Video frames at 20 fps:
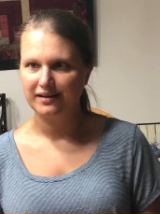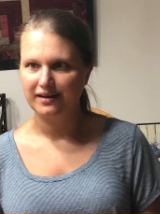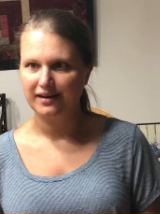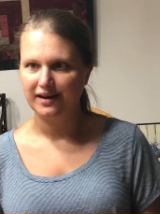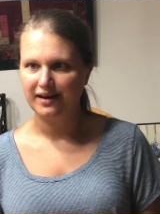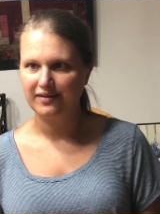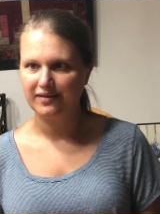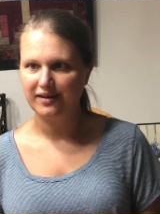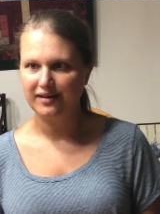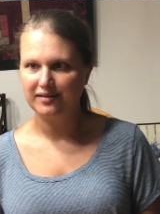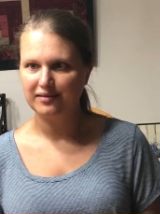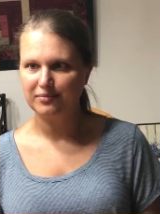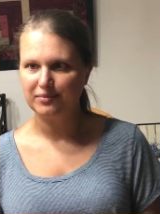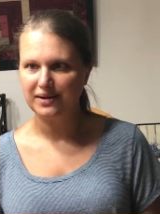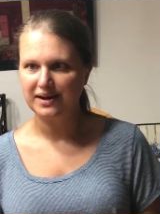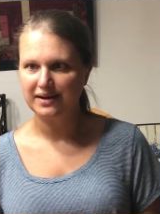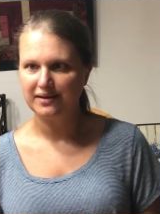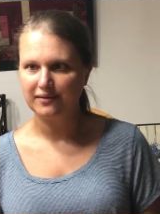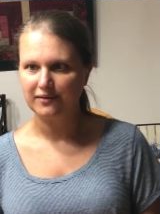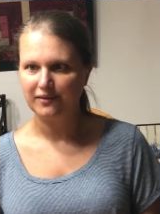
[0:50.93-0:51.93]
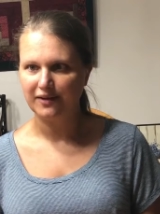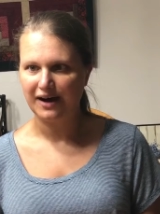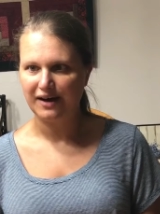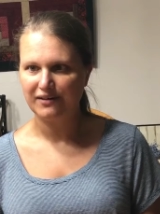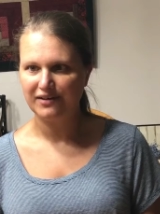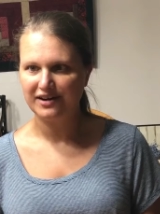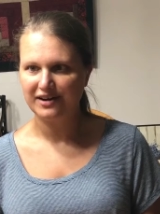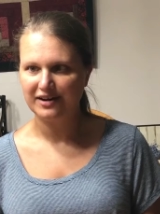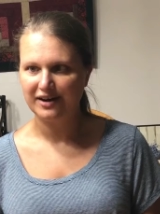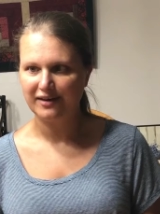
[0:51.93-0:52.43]
and they speak
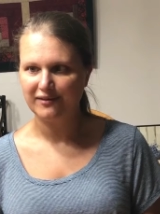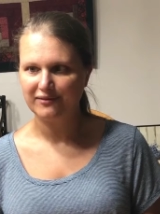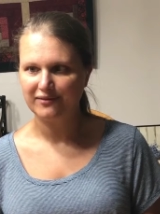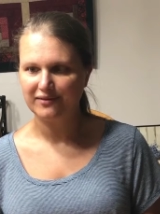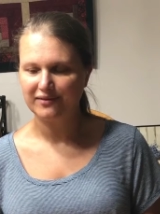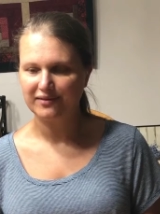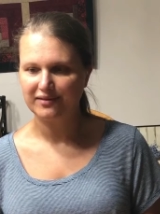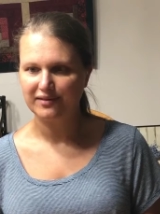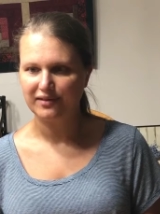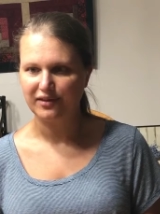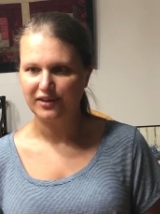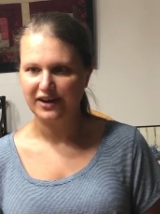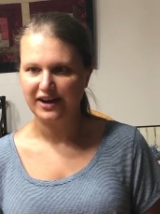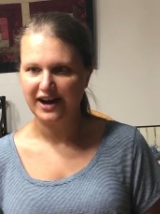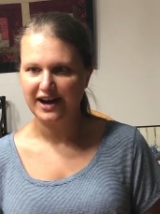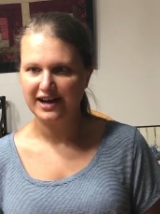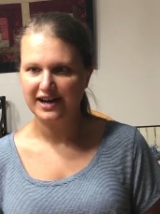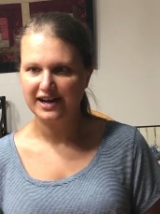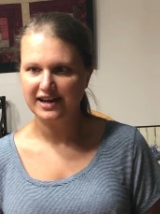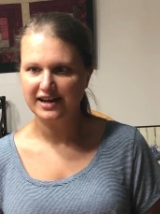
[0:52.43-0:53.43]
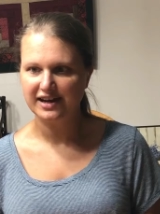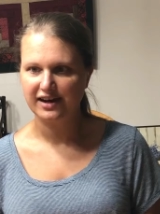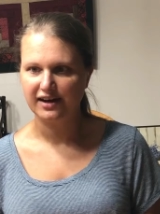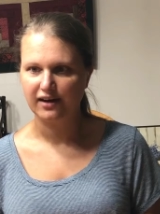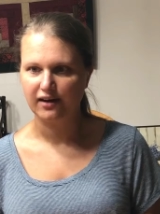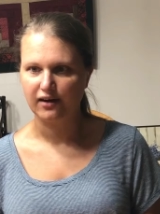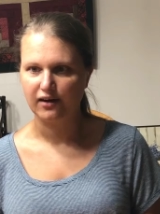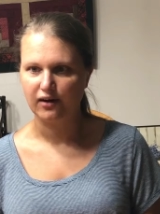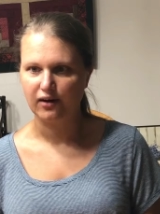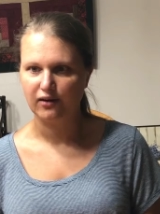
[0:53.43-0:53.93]
loud enough so that I can hear